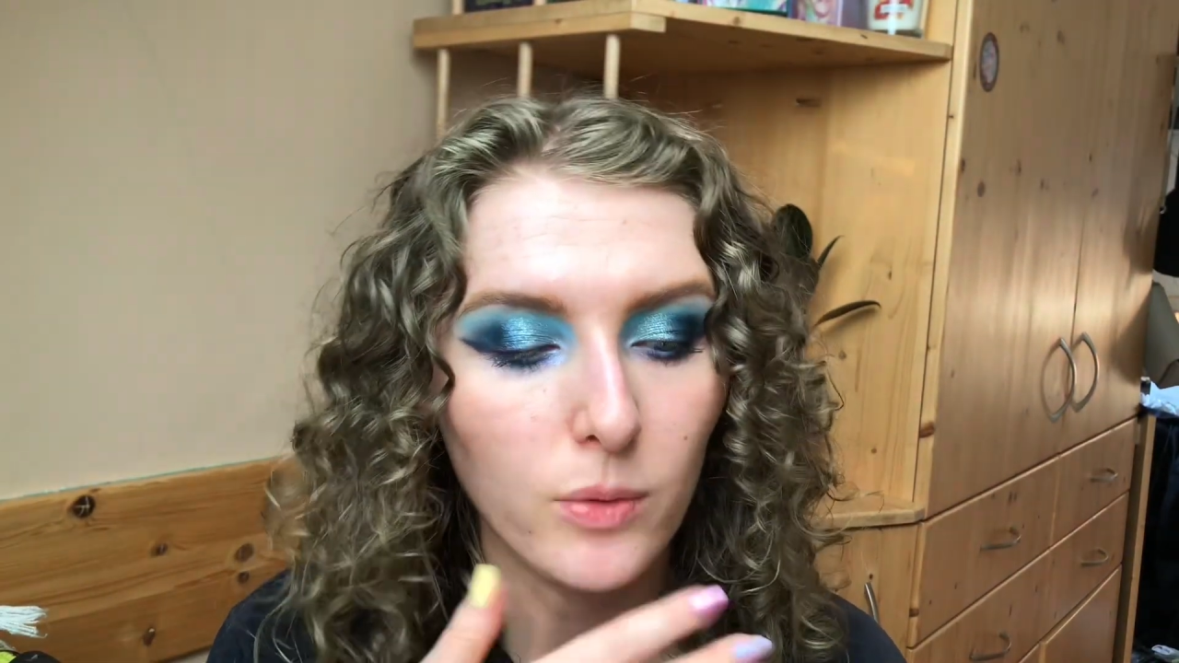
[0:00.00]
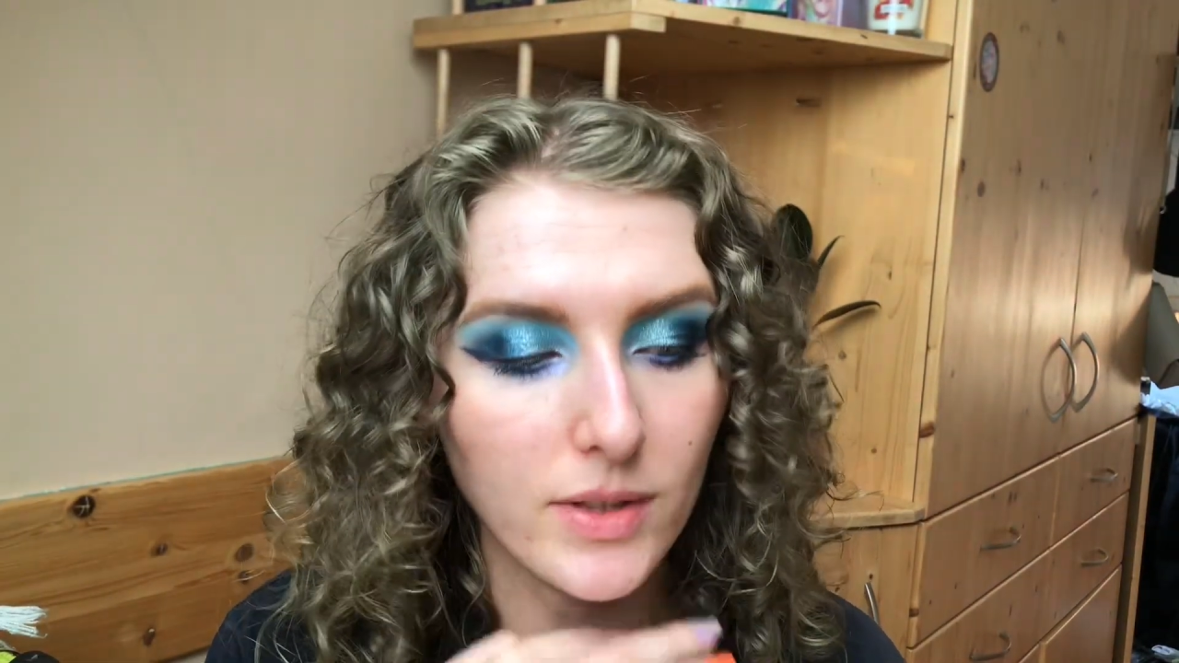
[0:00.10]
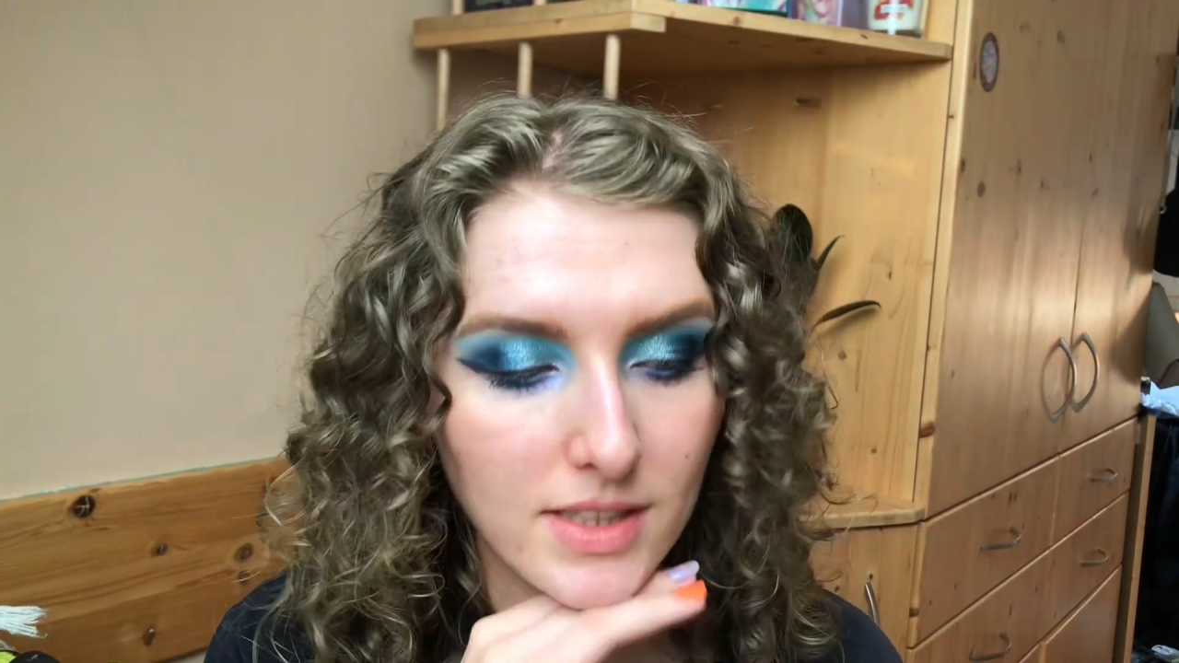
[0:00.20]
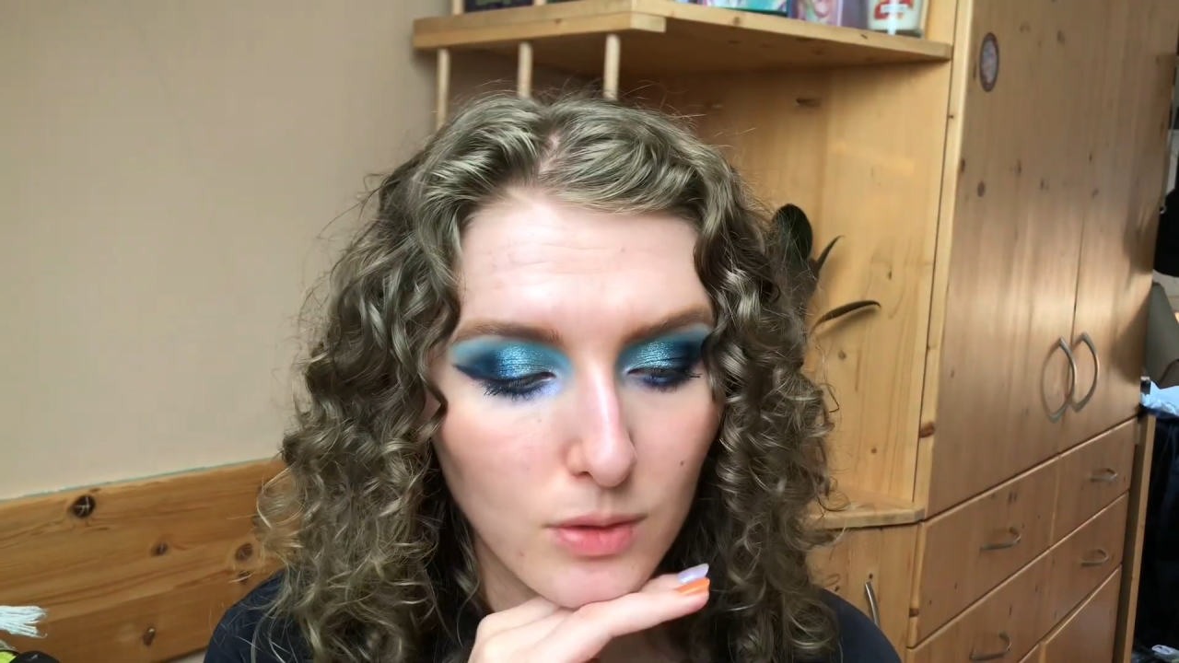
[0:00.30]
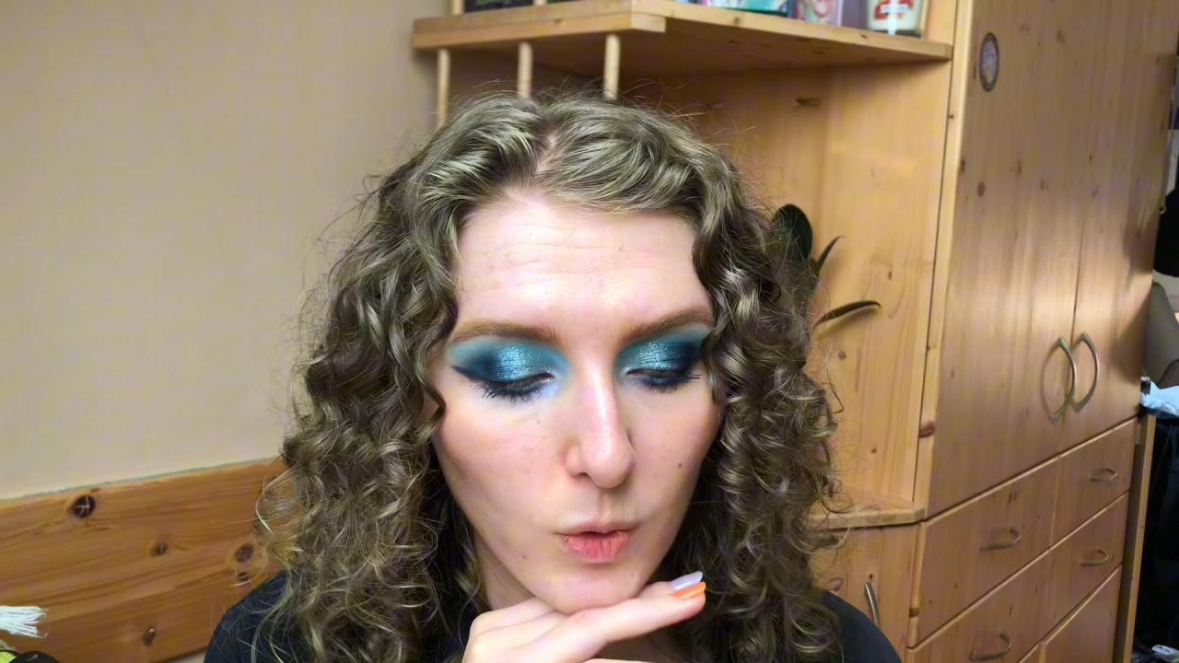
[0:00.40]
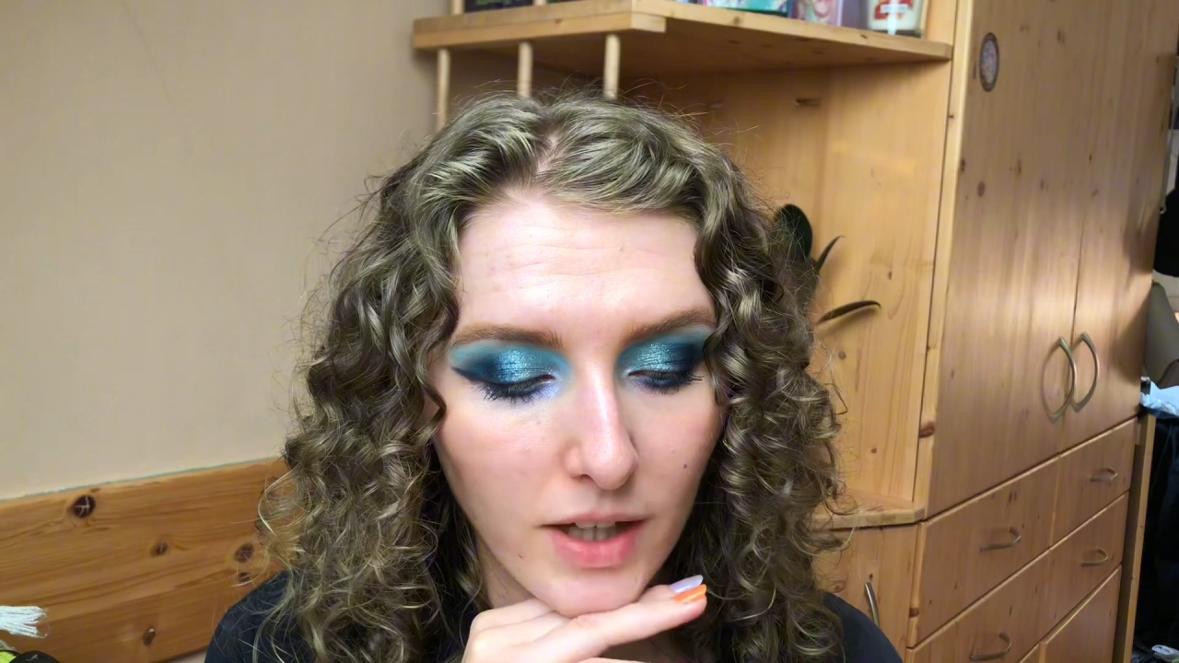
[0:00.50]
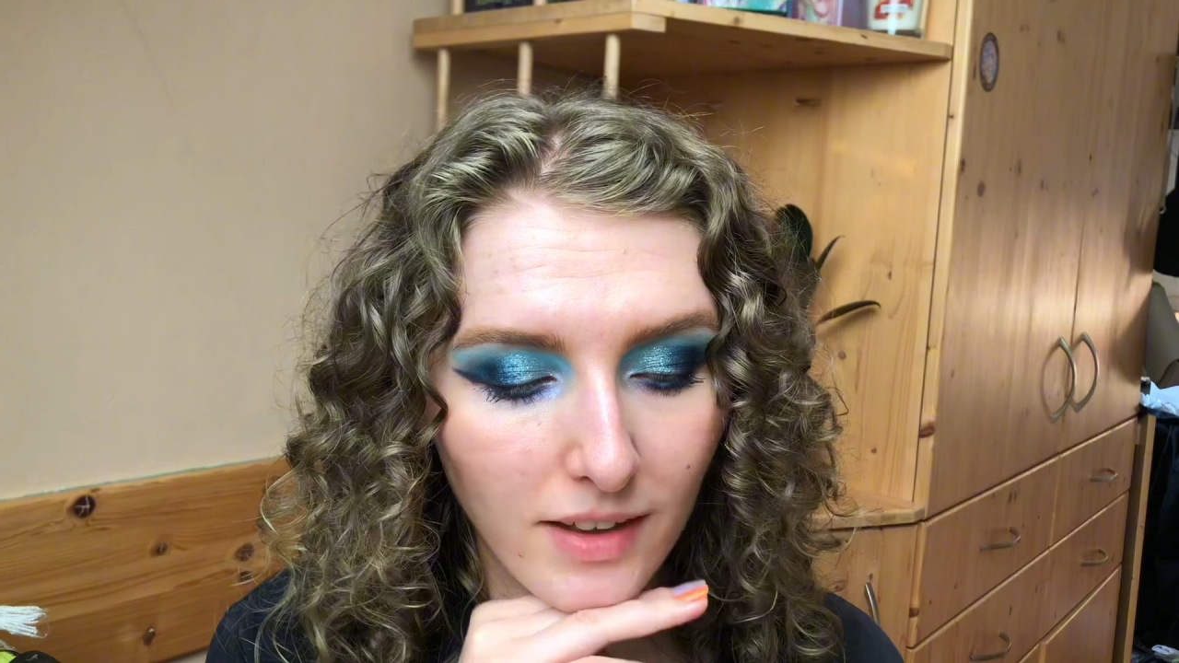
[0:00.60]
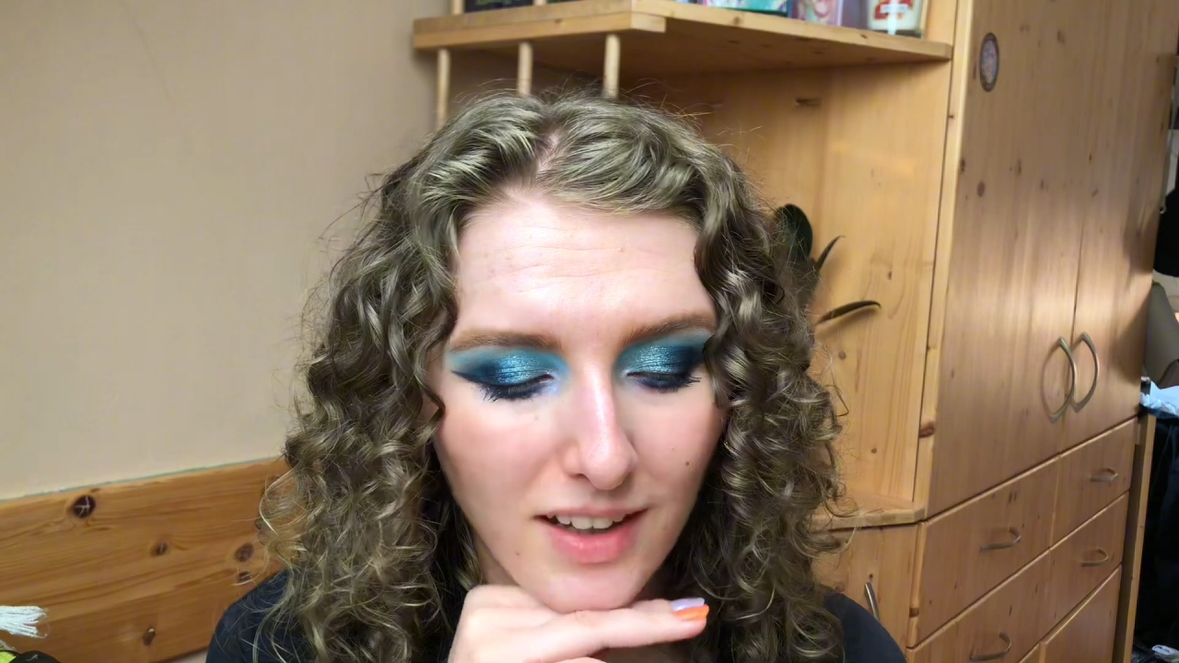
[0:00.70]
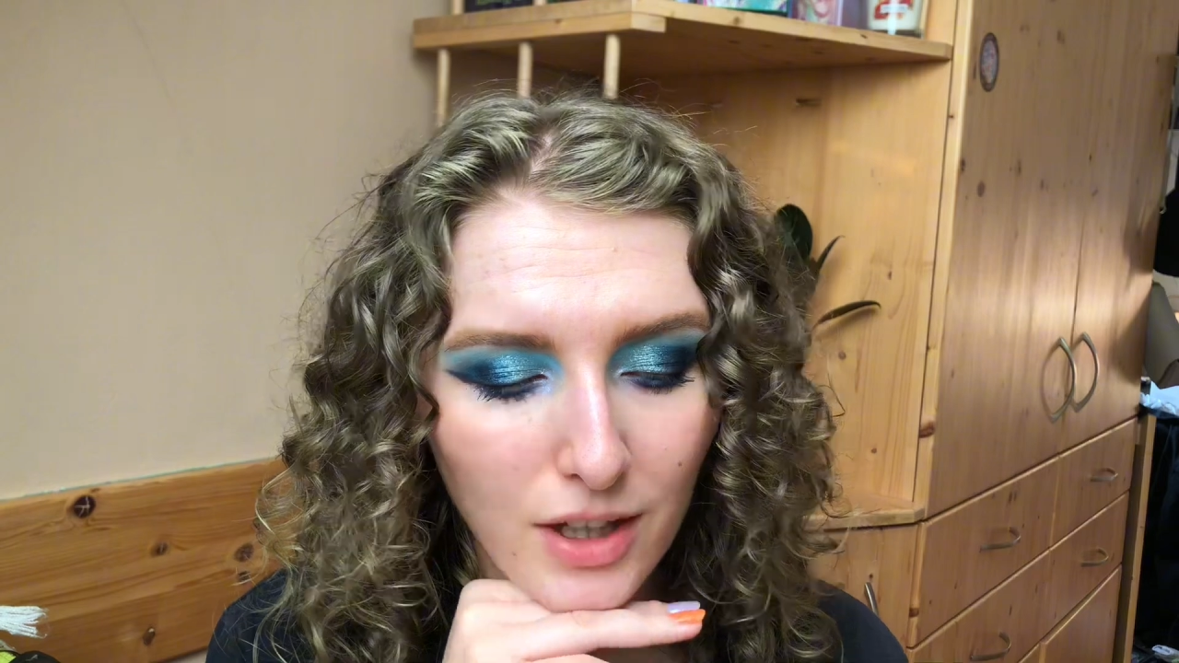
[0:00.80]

once in a while.